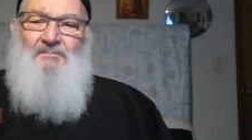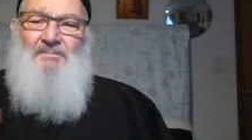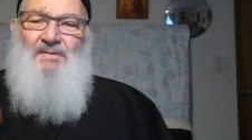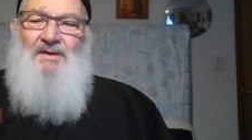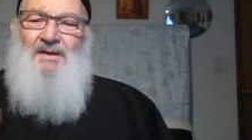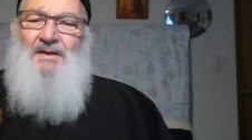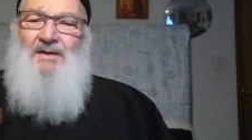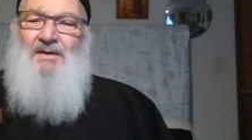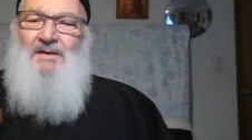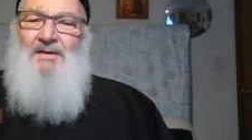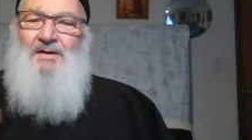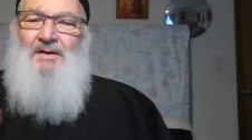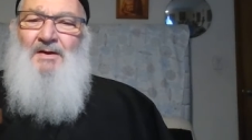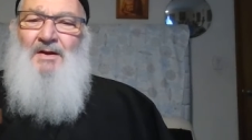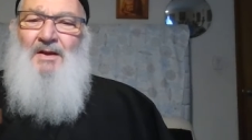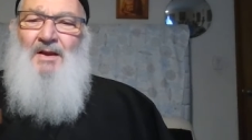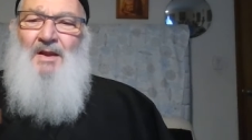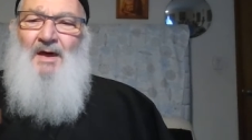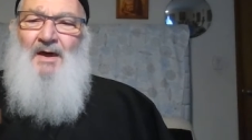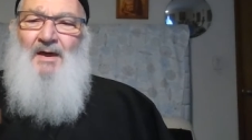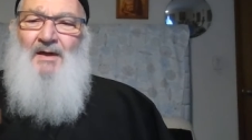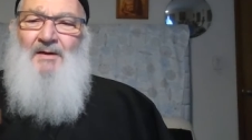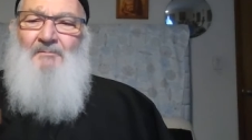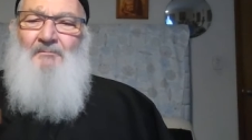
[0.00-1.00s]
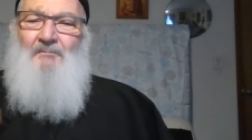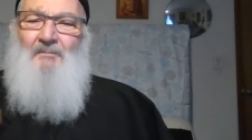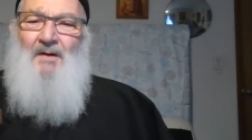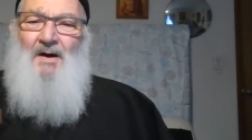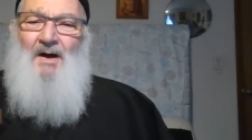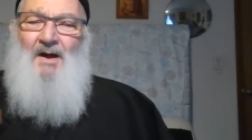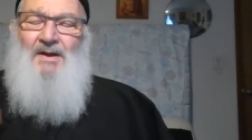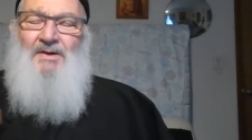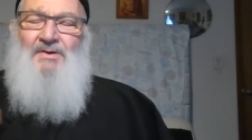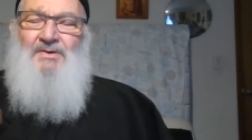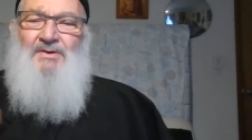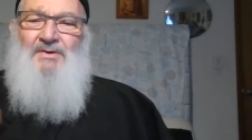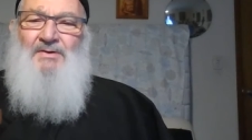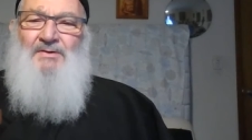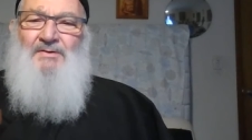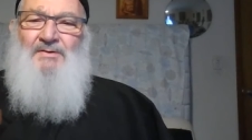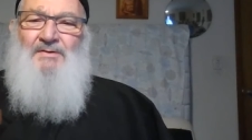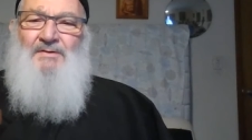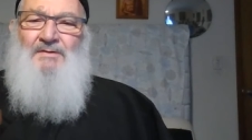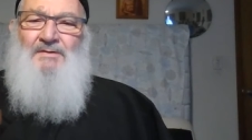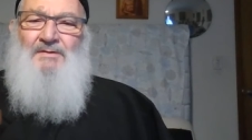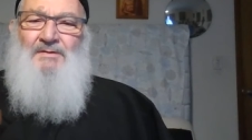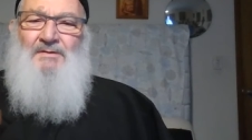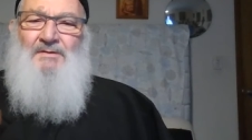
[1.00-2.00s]
Be like minded.
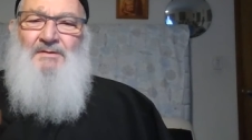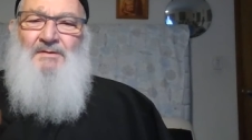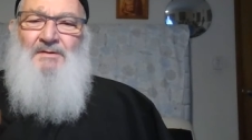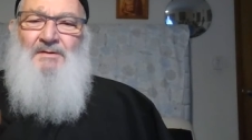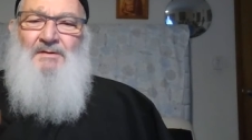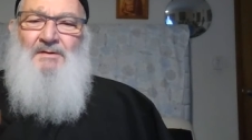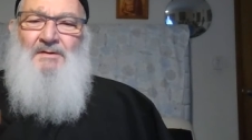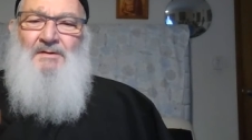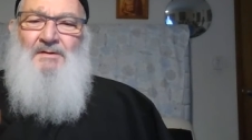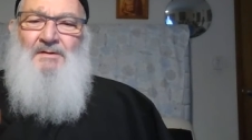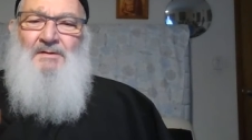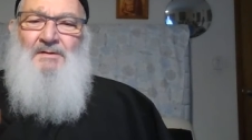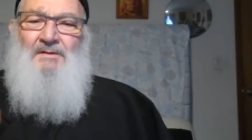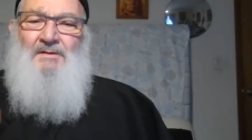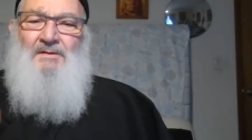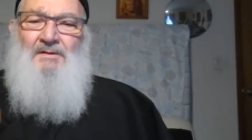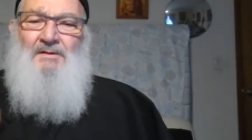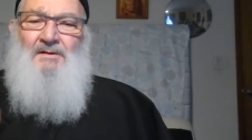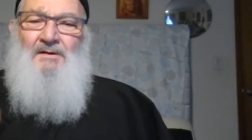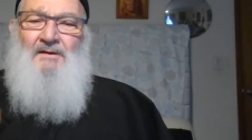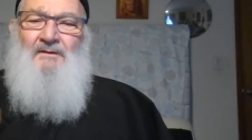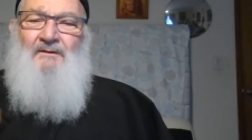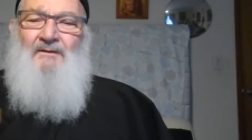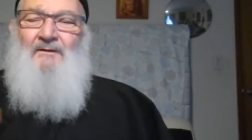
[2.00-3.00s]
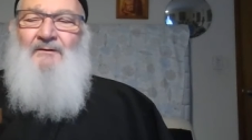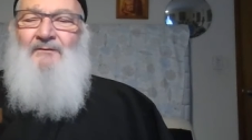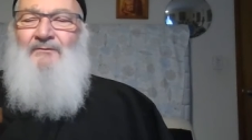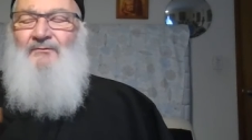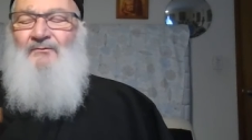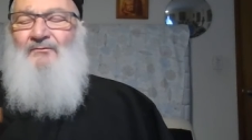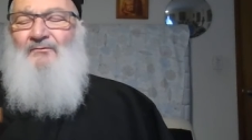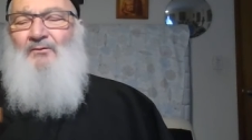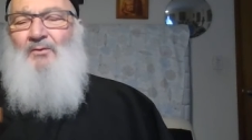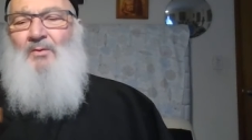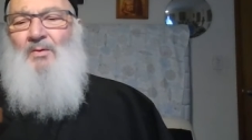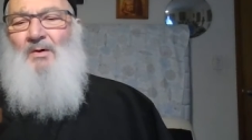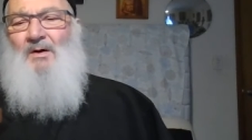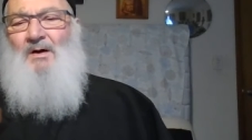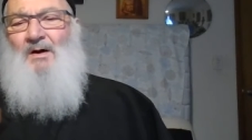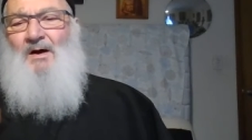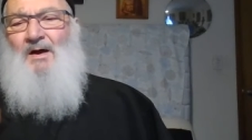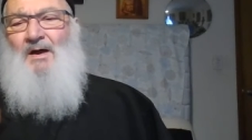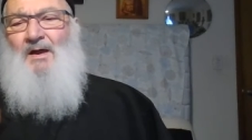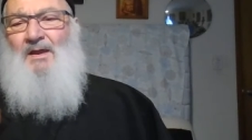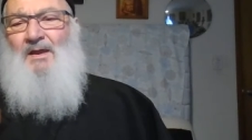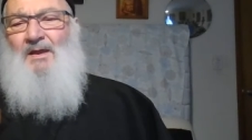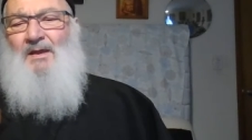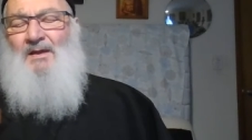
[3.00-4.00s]
And this is
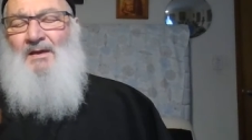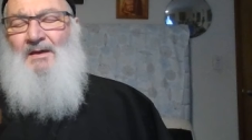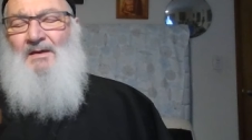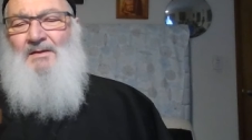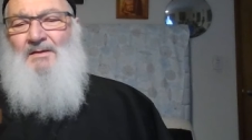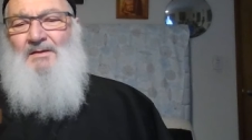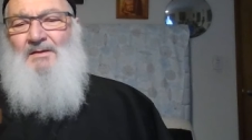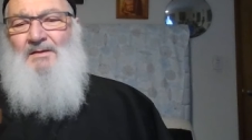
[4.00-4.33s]
why